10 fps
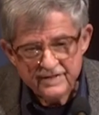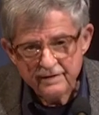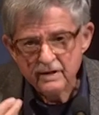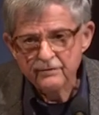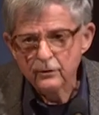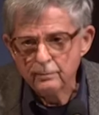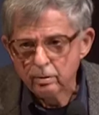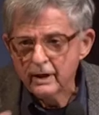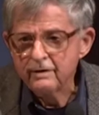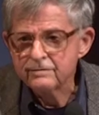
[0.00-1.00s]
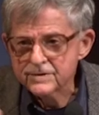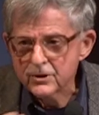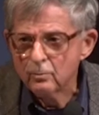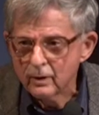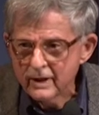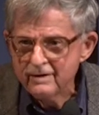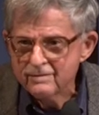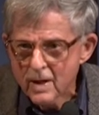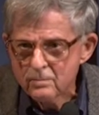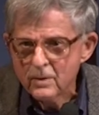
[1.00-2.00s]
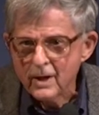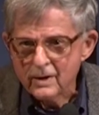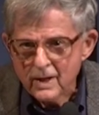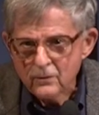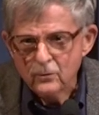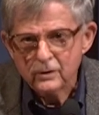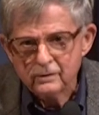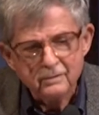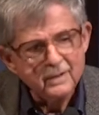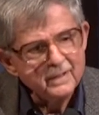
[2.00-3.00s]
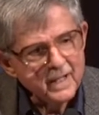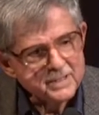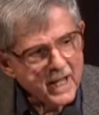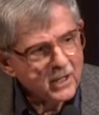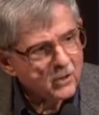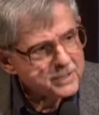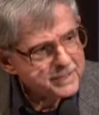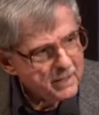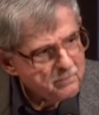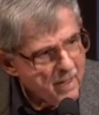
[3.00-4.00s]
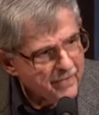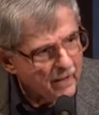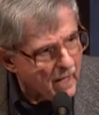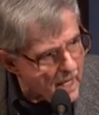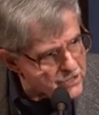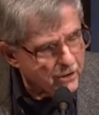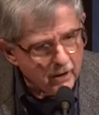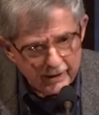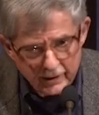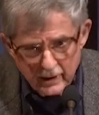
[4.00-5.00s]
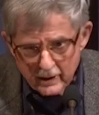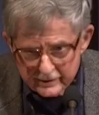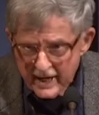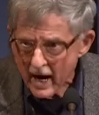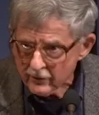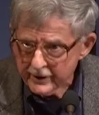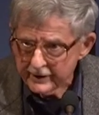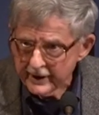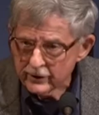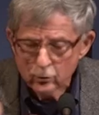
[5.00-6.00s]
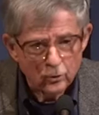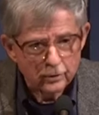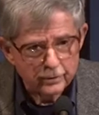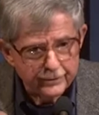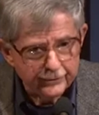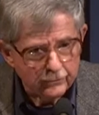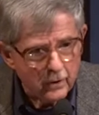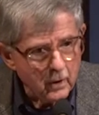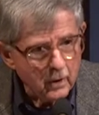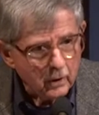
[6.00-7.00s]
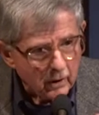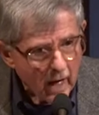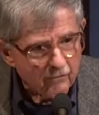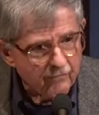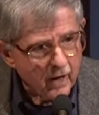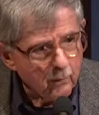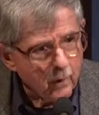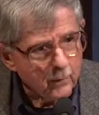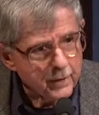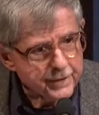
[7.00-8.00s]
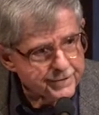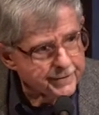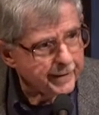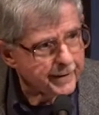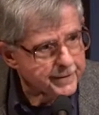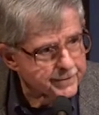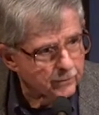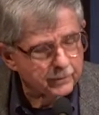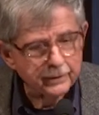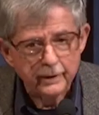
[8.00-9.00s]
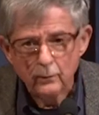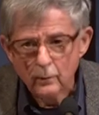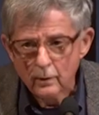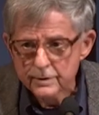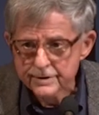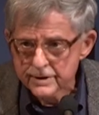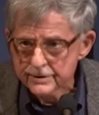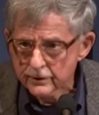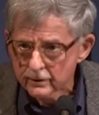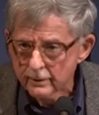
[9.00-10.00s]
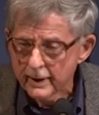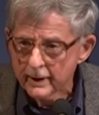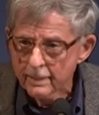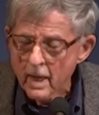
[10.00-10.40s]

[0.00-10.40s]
Even if we still believe them, they would, as Descartes said, methodologically doubt it in order to clarify what was certain and what was uncertain about it.